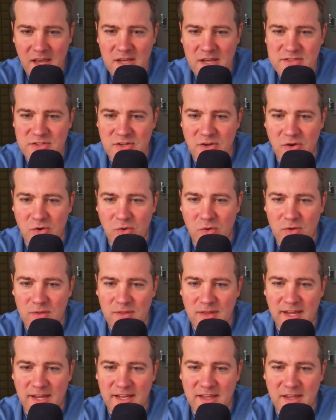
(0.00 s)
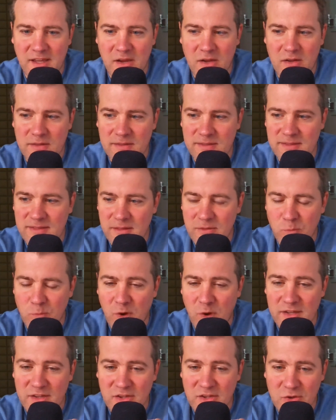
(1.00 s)
So like
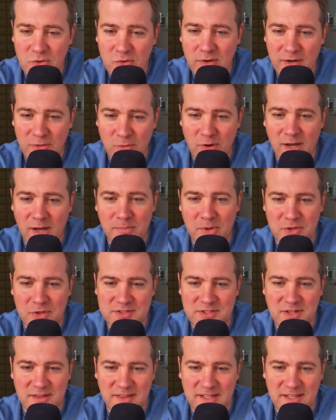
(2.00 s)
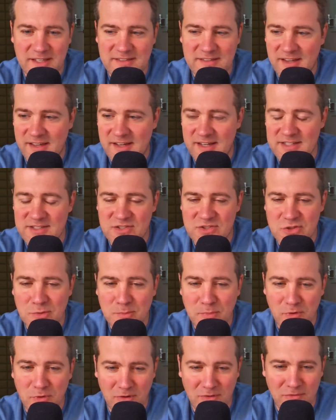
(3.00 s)
what you and Rob post on LinkedIn is
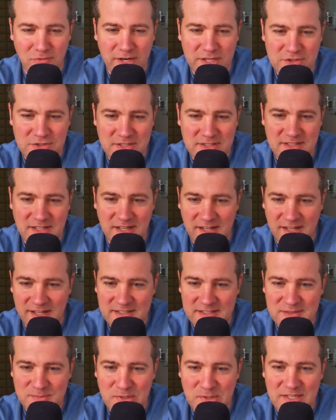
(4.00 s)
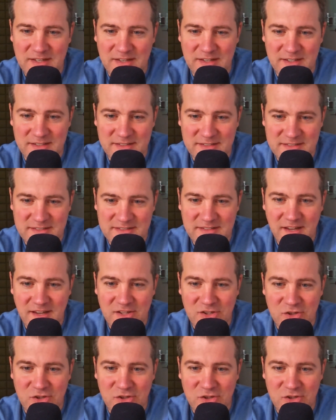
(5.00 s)
super refreshing to us because